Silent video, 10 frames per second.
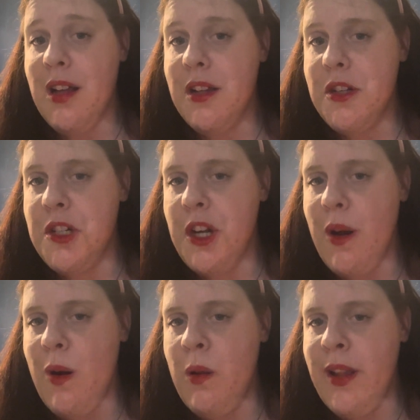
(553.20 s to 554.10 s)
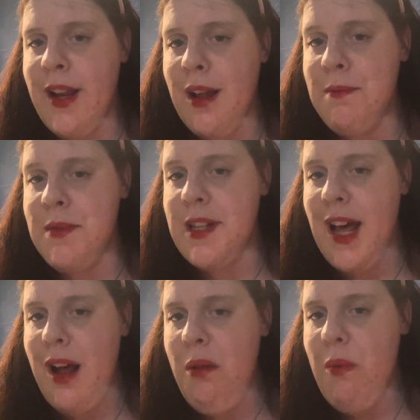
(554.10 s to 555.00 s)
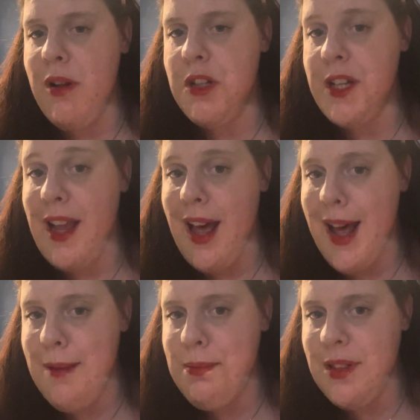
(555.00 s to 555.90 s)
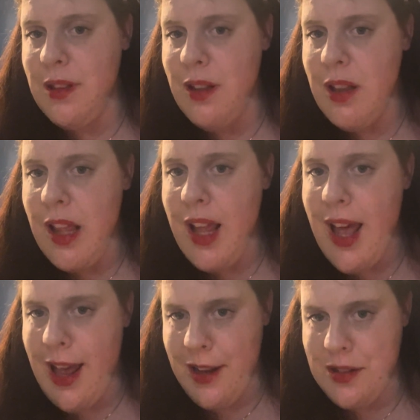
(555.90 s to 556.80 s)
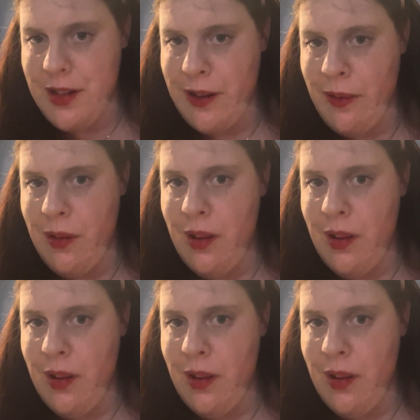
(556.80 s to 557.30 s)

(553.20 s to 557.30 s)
she only comes down when she absolutely has to,